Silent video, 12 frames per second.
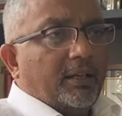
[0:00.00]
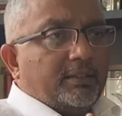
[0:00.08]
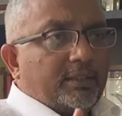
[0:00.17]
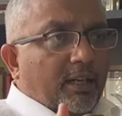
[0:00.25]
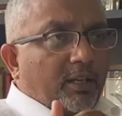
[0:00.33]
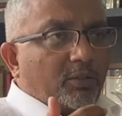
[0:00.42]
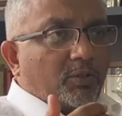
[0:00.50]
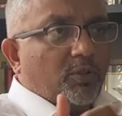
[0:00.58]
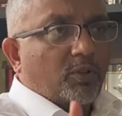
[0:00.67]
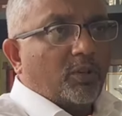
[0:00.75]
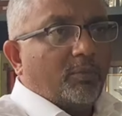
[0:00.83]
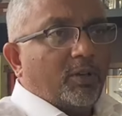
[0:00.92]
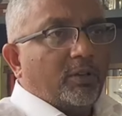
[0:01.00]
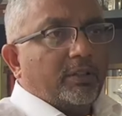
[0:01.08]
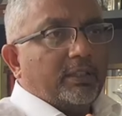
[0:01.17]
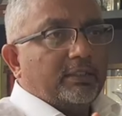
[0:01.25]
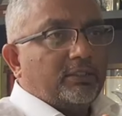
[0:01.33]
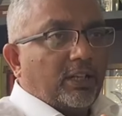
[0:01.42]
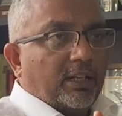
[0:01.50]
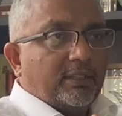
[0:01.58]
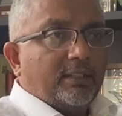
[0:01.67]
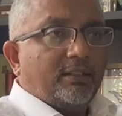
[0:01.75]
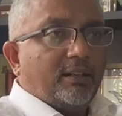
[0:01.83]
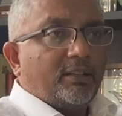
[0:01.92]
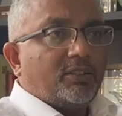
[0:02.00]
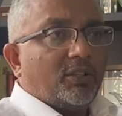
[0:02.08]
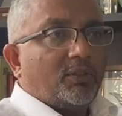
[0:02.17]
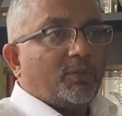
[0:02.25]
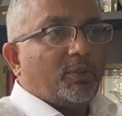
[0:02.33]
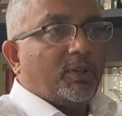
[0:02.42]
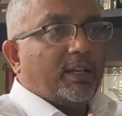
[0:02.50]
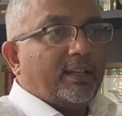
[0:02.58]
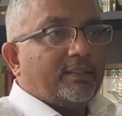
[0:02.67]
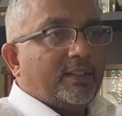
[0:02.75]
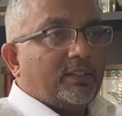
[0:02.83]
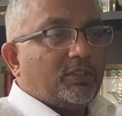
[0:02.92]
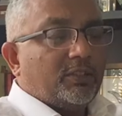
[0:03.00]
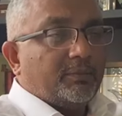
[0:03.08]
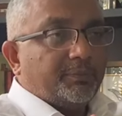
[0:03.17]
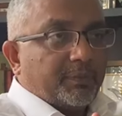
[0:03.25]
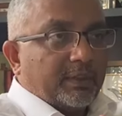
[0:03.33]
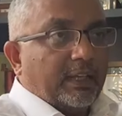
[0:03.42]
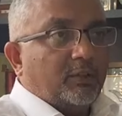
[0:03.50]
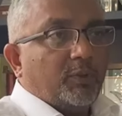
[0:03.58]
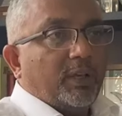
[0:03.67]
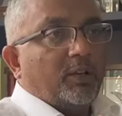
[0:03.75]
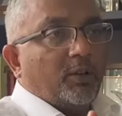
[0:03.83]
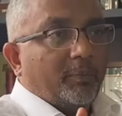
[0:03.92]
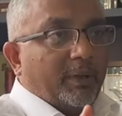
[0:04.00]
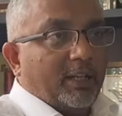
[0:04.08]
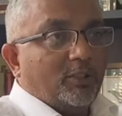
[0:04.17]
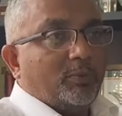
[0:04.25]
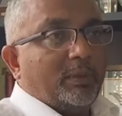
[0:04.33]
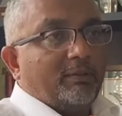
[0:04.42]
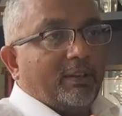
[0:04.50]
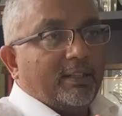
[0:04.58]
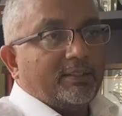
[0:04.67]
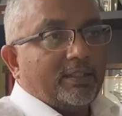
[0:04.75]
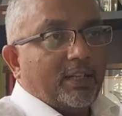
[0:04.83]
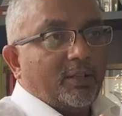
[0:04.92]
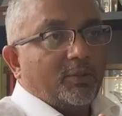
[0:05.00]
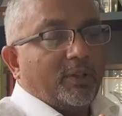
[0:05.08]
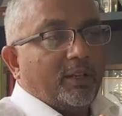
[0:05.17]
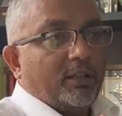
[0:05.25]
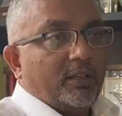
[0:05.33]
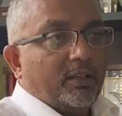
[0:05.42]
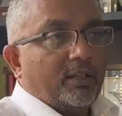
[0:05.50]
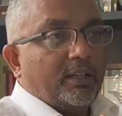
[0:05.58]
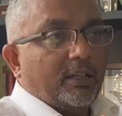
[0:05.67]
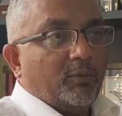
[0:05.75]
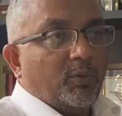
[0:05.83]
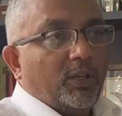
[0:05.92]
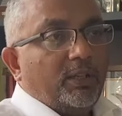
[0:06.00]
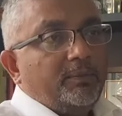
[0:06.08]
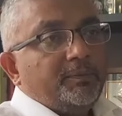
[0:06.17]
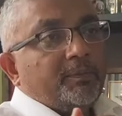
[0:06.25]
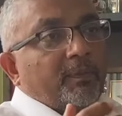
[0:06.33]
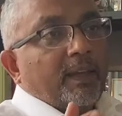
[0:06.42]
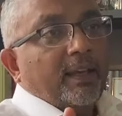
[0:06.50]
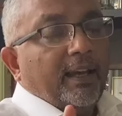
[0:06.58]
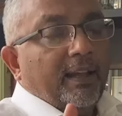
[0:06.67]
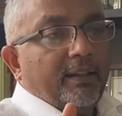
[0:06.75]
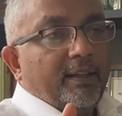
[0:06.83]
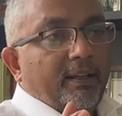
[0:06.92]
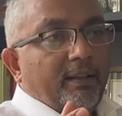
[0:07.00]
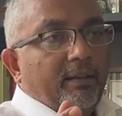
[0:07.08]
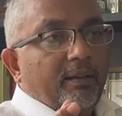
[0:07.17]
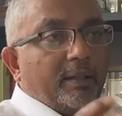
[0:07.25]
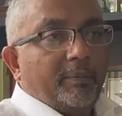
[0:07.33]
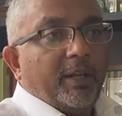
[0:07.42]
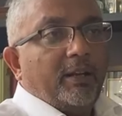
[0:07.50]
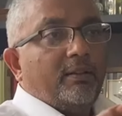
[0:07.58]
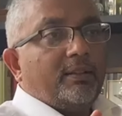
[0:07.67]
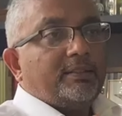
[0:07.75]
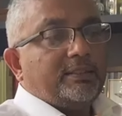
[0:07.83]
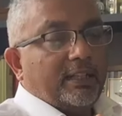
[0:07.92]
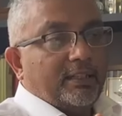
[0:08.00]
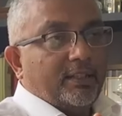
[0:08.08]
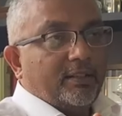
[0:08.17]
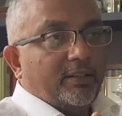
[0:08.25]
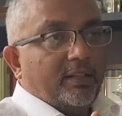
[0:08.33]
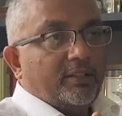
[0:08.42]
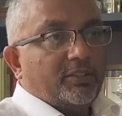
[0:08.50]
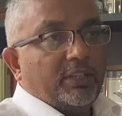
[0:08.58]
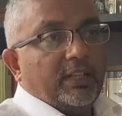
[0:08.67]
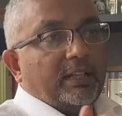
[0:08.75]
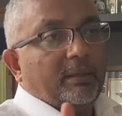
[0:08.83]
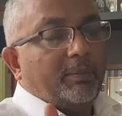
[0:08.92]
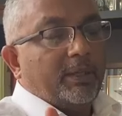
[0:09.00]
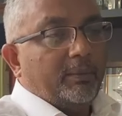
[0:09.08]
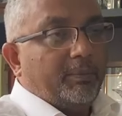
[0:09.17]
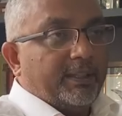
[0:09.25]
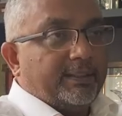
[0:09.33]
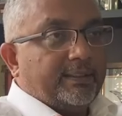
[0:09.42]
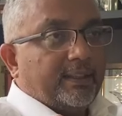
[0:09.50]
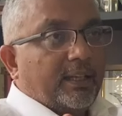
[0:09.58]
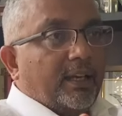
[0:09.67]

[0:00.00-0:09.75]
It started to talk about the strategic direction of the organization. That's where top management will start being involved, and then depend on the strategic direction and the purpose.